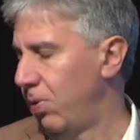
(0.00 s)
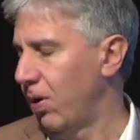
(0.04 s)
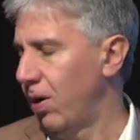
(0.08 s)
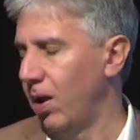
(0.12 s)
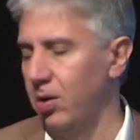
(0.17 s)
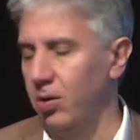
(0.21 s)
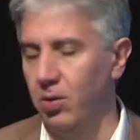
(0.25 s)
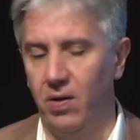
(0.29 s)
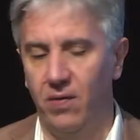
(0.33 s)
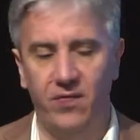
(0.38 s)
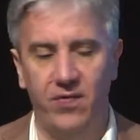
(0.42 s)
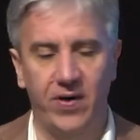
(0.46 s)

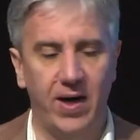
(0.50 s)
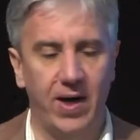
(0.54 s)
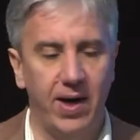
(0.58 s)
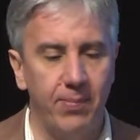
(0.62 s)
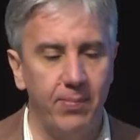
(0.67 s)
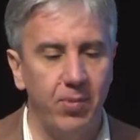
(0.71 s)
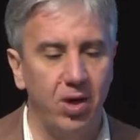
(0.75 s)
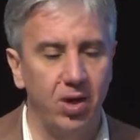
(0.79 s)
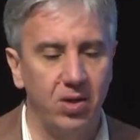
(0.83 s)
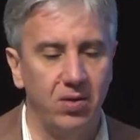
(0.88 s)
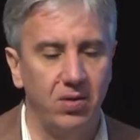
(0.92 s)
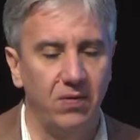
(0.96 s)
although a fair
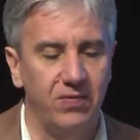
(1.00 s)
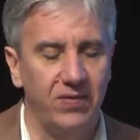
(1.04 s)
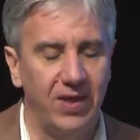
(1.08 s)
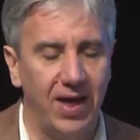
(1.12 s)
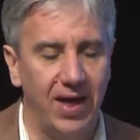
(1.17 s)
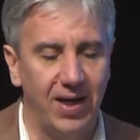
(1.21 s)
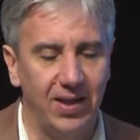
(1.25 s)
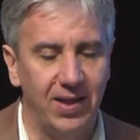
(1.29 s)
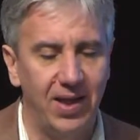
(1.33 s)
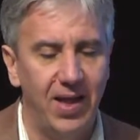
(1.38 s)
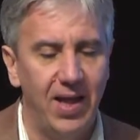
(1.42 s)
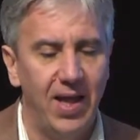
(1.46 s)
amount of
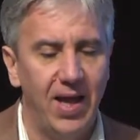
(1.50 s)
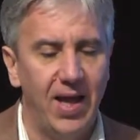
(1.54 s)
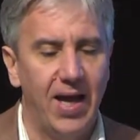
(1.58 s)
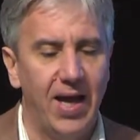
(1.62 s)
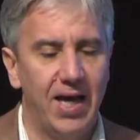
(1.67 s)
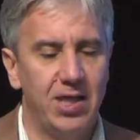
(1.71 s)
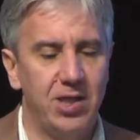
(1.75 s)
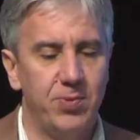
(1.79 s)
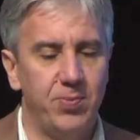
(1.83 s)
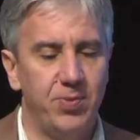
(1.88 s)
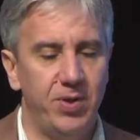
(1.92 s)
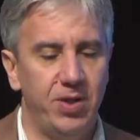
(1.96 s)
that
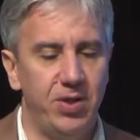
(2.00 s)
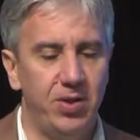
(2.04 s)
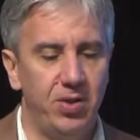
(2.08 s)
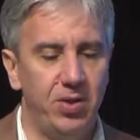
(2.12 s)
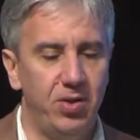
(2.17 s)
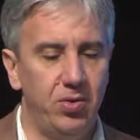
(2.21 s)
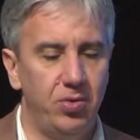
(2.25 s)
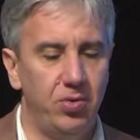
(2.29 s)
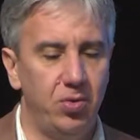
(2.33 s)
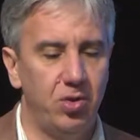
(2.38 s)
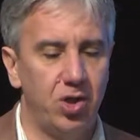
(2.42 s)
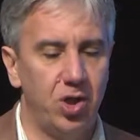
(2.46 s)
has been
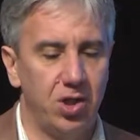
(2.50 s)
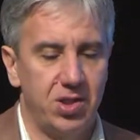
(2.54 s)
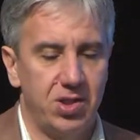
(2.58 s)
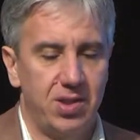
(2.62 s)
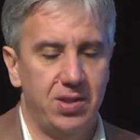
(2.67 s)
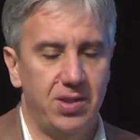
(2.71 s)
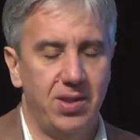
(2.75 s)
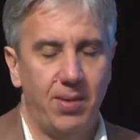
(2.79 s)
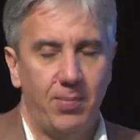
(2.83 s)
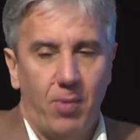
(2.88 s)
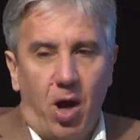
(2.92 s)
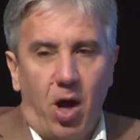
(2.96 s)
due to
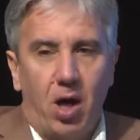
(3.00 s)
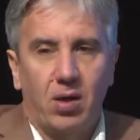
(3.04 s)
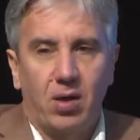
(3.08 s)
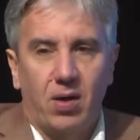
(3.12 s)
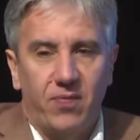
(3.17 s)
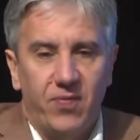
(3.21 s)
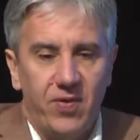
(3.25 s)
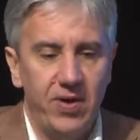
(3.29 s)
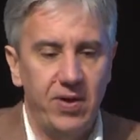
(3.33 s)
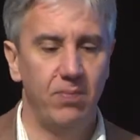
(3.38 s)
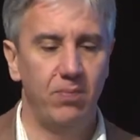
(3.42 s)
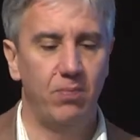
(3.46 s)
just
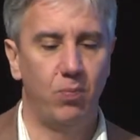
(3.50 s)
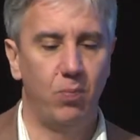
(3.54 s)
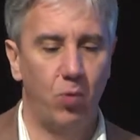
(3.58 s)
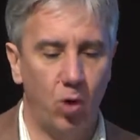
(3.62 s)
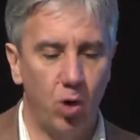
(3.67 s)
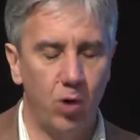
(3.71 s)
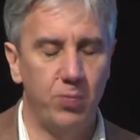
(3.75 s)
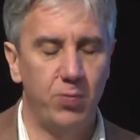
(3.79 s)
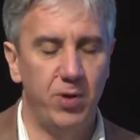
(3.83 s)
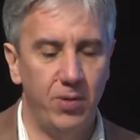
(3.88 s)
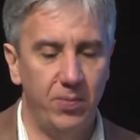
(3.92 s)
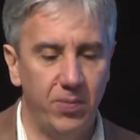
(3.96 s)
demography,
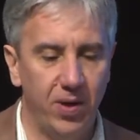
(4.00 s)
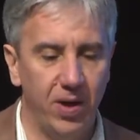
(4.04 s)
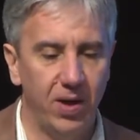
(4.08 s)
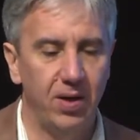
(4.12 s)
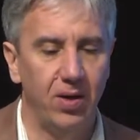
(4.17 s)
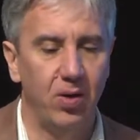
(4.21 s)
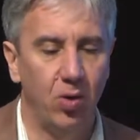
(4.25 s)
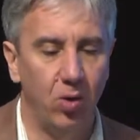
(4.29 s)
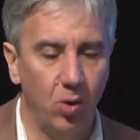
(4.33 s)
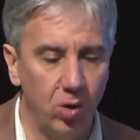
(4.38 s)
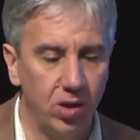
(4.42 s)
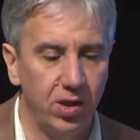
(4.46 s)
more people,
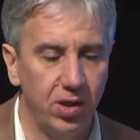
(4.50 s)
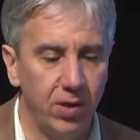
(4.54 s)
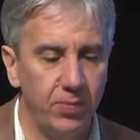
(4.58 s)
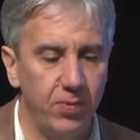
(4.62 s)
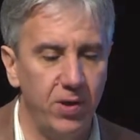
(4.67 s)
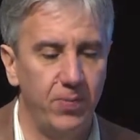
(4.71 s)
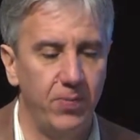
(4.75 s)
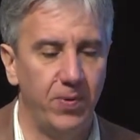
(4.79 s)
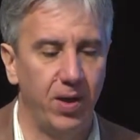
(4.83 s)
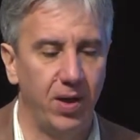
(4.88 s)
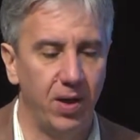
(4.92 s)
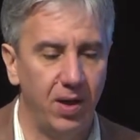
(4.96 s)
older
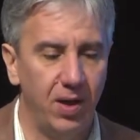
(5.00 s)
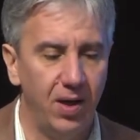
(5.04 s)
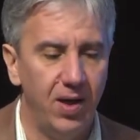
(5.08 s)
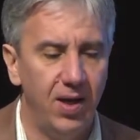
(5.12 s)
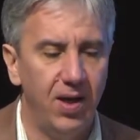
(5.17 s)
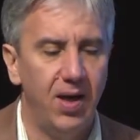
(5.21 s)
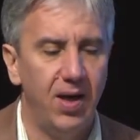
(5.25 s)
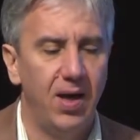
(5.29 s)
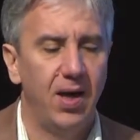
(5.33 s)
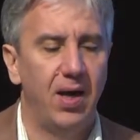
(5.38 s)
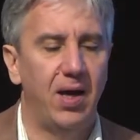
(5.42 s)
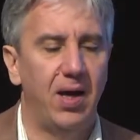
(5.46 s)
people,
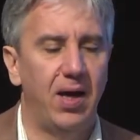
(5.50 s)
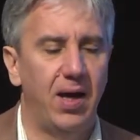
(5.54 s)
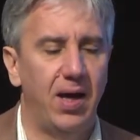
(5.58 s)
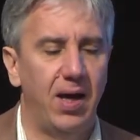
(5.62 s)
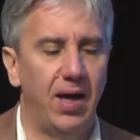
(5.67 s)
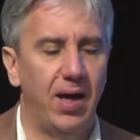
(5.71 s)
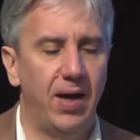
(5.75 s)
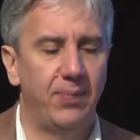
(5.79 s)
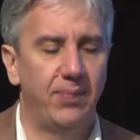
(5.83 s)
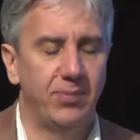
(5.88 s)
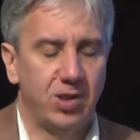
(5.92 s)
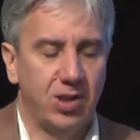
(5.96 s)

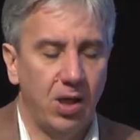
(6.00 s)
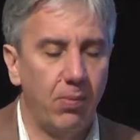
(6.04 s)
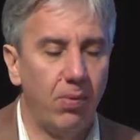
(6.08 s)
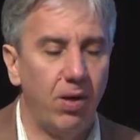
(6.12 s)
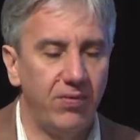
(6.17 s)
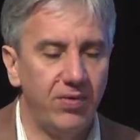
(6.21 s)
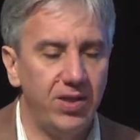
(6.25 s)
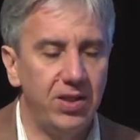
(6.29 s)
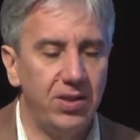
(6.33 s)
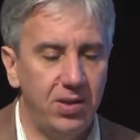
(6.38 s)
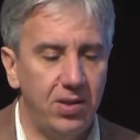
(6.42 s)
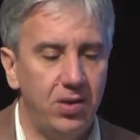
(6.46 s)
some
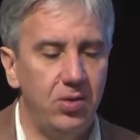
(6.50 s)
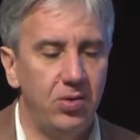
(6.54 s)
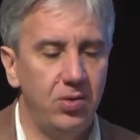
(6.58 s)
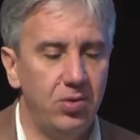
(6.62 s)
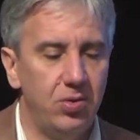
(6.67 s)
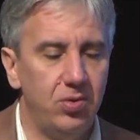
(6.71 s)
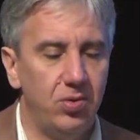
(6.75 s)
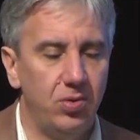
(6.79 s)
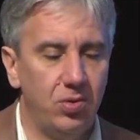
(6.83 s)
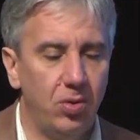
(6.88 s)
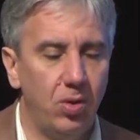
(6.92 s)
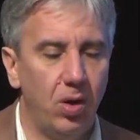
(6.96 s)
of it due
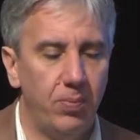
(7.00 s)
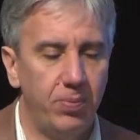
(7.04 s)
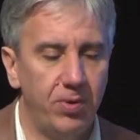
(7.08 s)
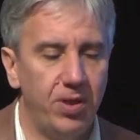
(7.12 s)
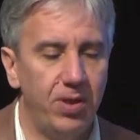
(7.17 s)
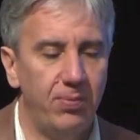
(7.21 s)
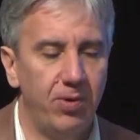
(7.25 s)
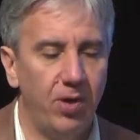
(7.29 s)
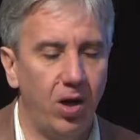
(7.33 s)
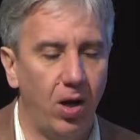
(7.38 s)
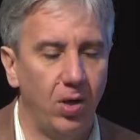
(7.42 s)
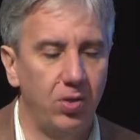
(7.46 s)
to
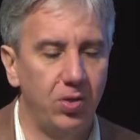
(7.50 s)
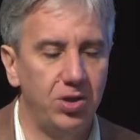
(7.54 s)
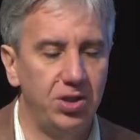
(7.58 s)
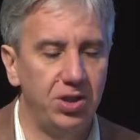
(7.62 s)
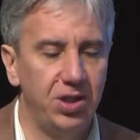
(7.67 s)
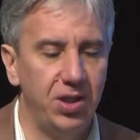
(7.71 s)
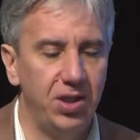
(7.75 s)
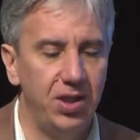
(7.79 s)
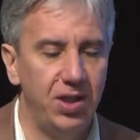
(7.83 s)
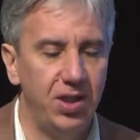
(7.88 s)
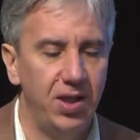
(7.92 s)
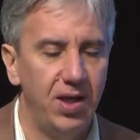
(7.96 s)

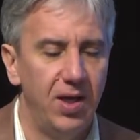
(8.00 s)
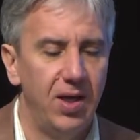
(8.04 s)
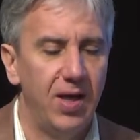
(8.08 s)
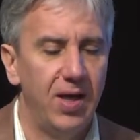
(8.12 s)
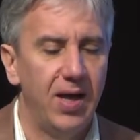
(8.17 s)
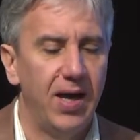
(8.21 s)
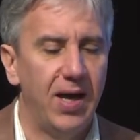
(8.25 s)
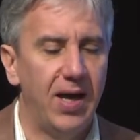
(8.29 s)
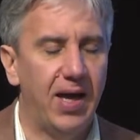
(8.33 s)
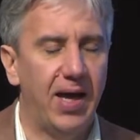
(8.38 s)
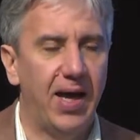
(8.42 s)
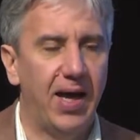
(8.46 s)
epidemiology,
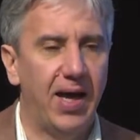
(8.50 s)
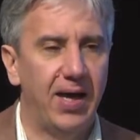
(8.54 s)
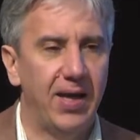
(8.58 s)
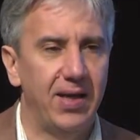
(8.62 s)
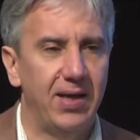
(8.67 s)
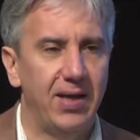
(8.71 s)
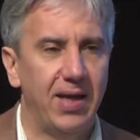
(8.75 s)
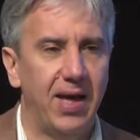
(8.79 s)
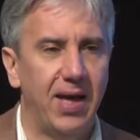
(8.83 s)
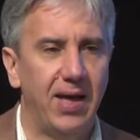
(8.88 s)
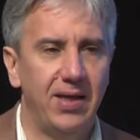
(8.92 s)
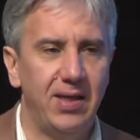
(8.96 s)

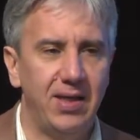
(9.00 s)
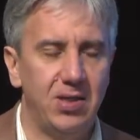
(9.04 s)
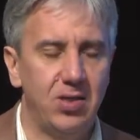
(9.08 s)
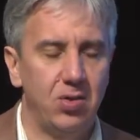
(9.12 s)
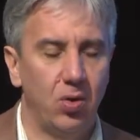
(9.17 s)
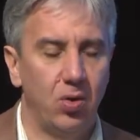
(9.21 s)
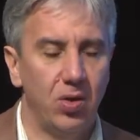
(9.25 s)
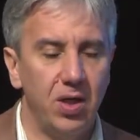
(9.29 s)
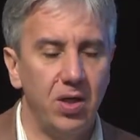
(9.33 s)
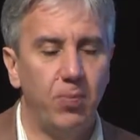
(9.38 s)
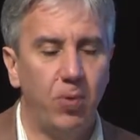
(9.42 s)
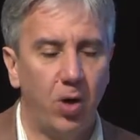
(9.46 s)
and it's
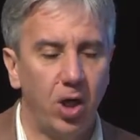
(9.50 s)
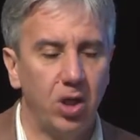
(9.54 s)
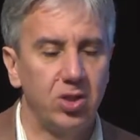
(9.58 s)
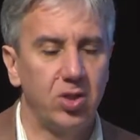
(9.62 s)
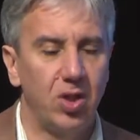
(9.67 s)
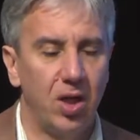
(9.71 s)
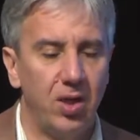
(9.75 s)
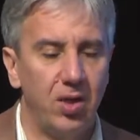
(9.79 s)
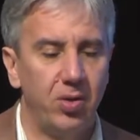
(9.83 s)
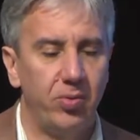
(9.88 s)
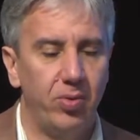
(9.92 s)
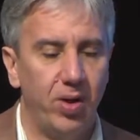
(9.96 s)
only
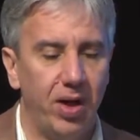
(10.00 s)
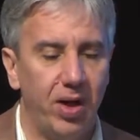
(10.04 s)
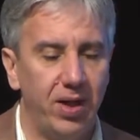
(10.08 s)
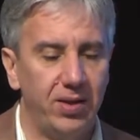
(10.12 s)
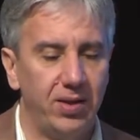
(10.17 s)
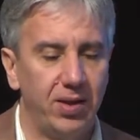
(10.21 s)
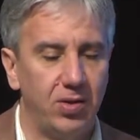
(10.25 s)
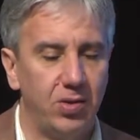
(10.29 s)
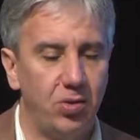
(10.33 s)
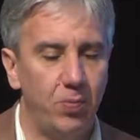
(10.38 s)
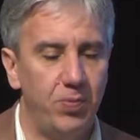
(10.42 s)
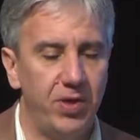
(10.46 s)
partially
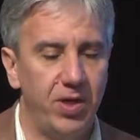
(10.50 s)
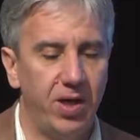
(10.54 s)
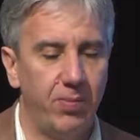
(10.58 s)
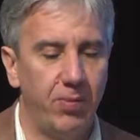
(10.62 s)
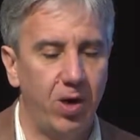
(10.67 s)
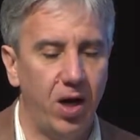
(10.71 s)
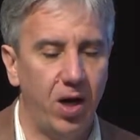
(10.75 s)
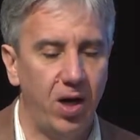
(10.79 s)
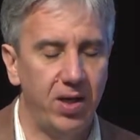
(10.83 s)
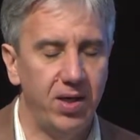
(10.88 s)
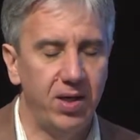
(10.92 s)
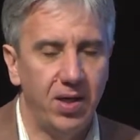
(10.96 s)
related to
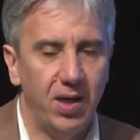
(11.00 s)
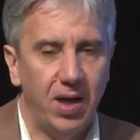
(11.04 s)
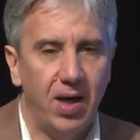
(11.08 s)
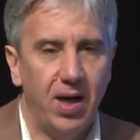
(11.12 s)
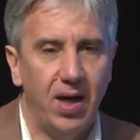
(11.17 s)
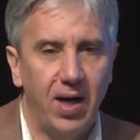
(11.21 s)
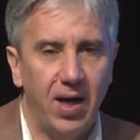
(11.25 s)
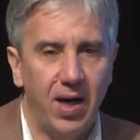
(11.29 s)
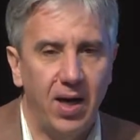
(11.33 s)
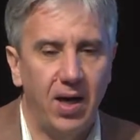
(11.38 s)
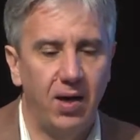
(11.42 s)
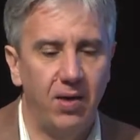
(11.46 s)
BMI,
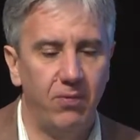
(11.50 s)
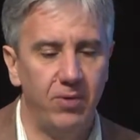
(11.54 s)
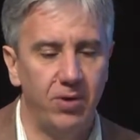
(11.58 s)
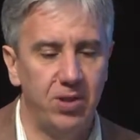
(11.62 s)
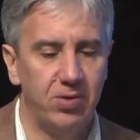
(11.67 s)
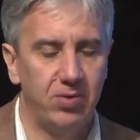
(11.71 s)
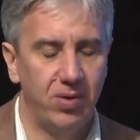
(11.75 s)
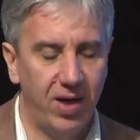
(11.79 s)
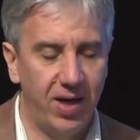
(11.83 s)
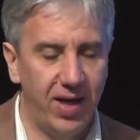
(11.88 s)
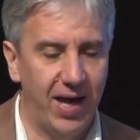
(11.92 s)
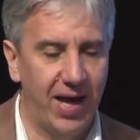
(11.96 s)

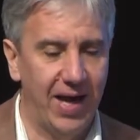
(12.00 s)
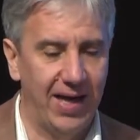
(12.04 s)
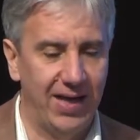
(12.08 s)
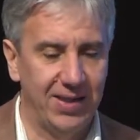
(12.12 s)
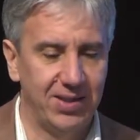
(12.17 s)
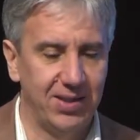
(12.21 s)
which really